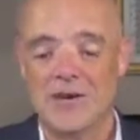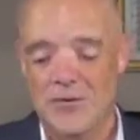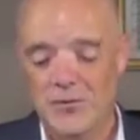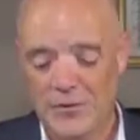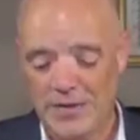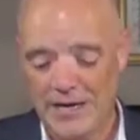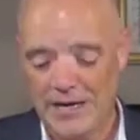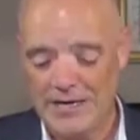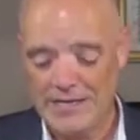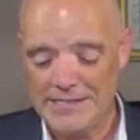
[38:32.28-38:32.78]

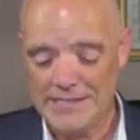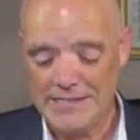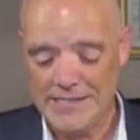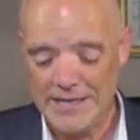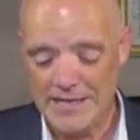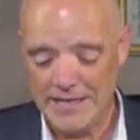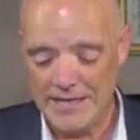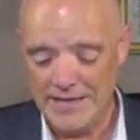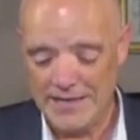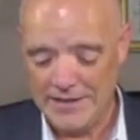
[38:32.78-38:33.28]
when I
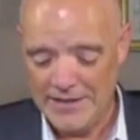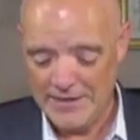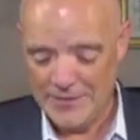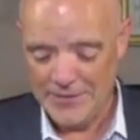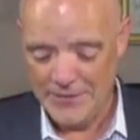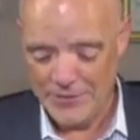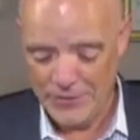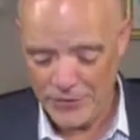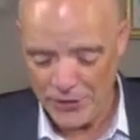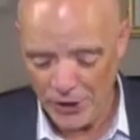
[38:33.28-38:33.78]
say
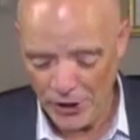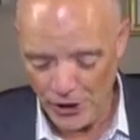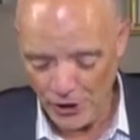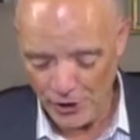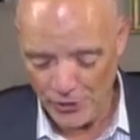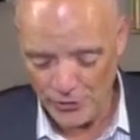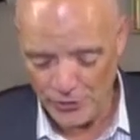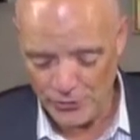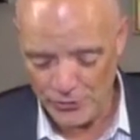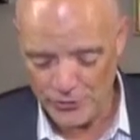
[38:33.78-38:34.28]

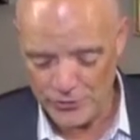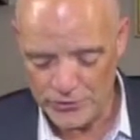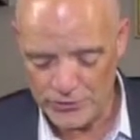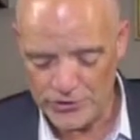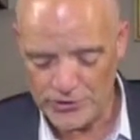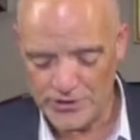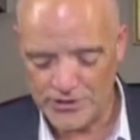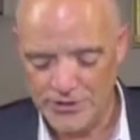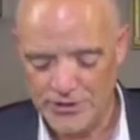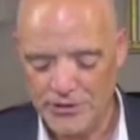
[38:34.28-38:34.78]

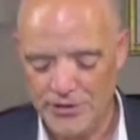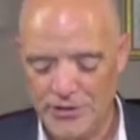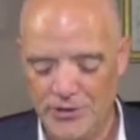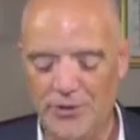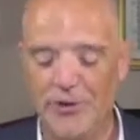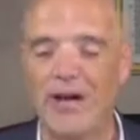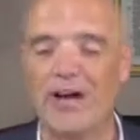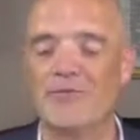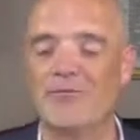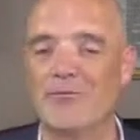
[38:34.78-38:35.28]
those who
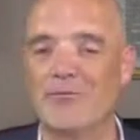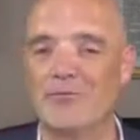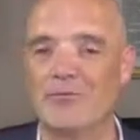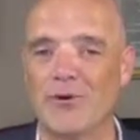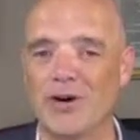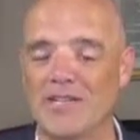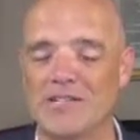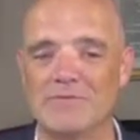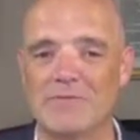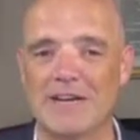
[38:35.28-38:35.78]
have
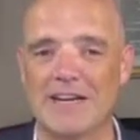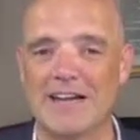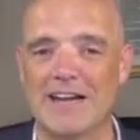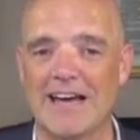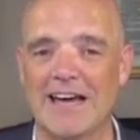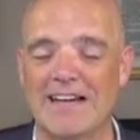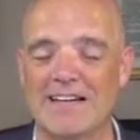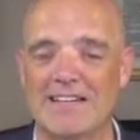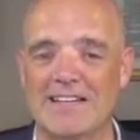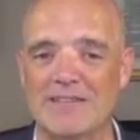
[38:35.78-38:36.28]
once been
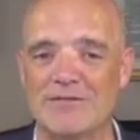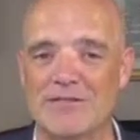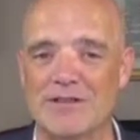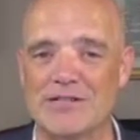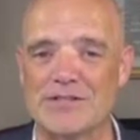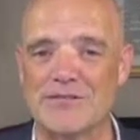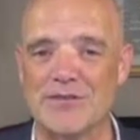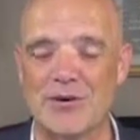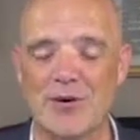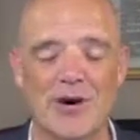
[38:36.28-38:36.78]
enlightened in
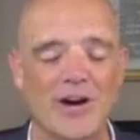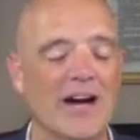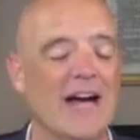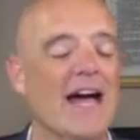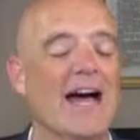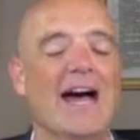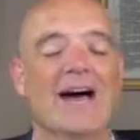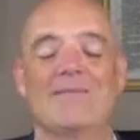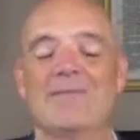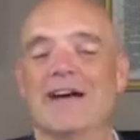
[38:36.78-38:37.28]
verse 4,
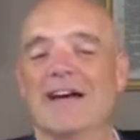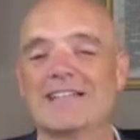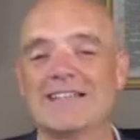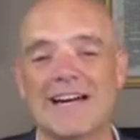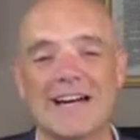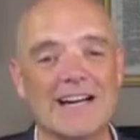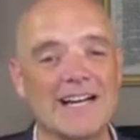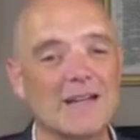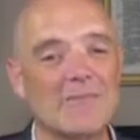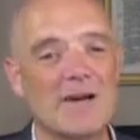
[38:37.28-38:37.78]
I'm not
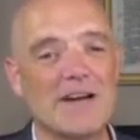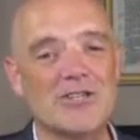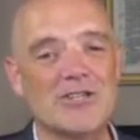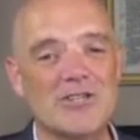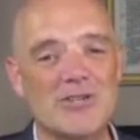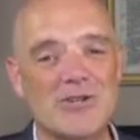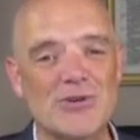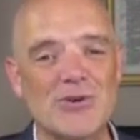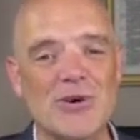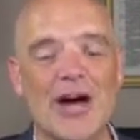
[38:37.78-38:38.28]
talking about
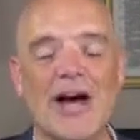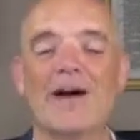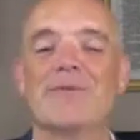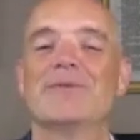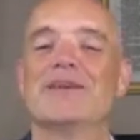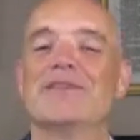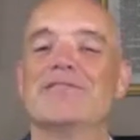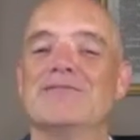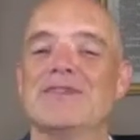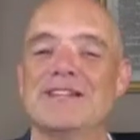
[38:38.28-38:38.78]
you. I'm
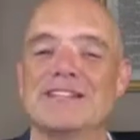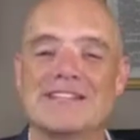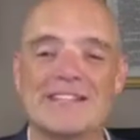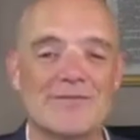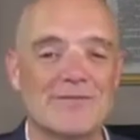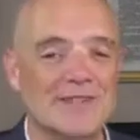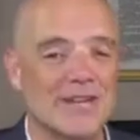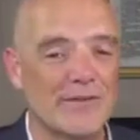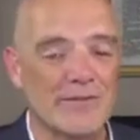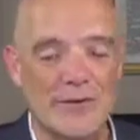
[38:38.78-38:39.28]
convinced
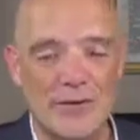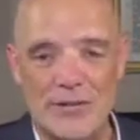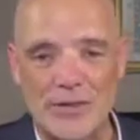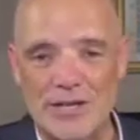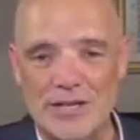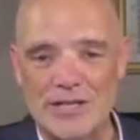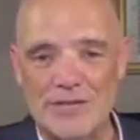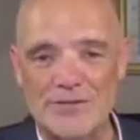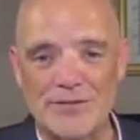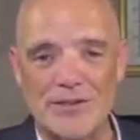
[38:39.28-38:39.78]
of different
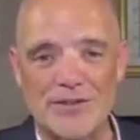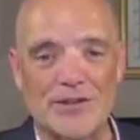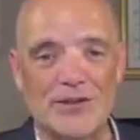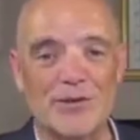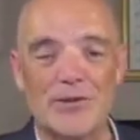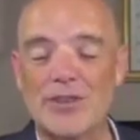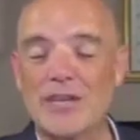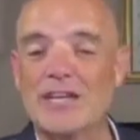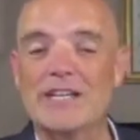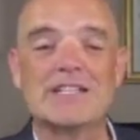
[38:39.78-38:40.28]
things for you.
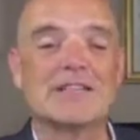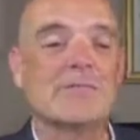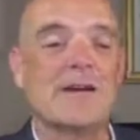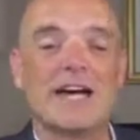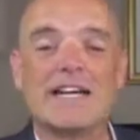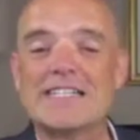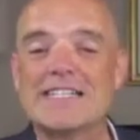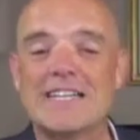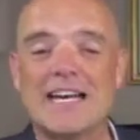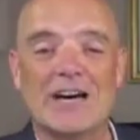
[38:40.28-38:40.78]
Things
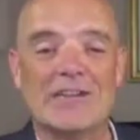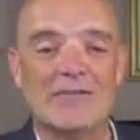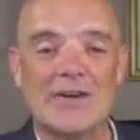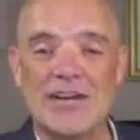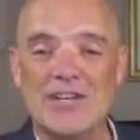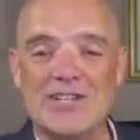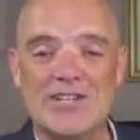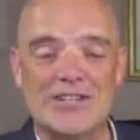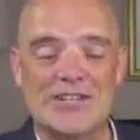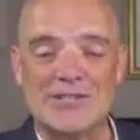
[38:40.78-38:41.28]
about
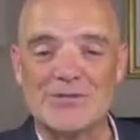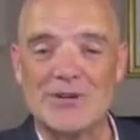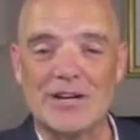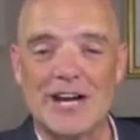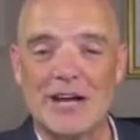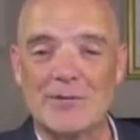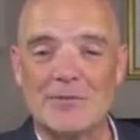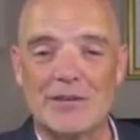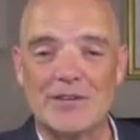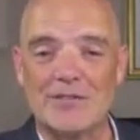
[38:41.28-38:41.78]
salvation is what
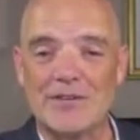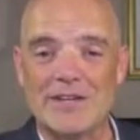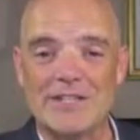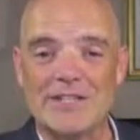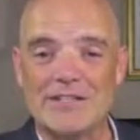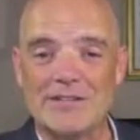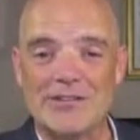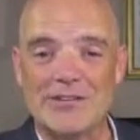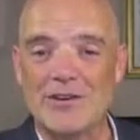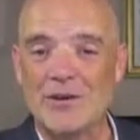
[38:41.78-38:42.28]
I'm convinced
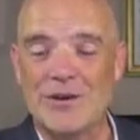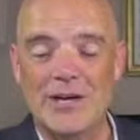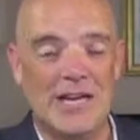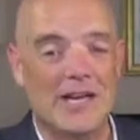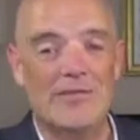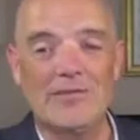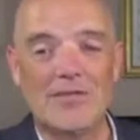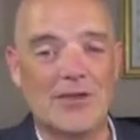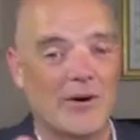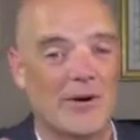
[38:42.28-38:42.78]
of you,
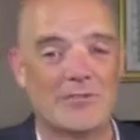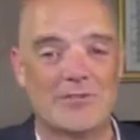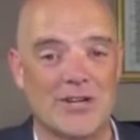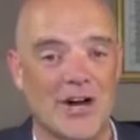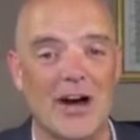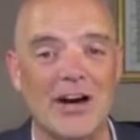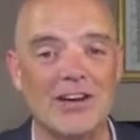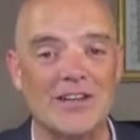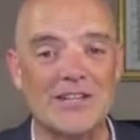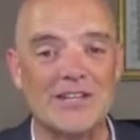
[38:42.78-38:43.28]
even though I'm
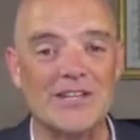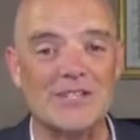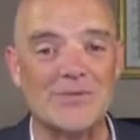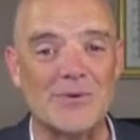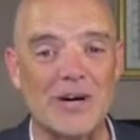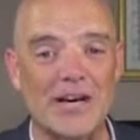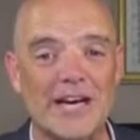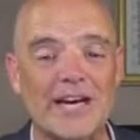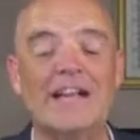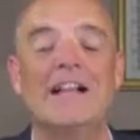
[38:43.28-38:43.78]
talking this
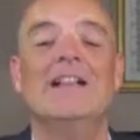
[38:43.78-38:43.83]
way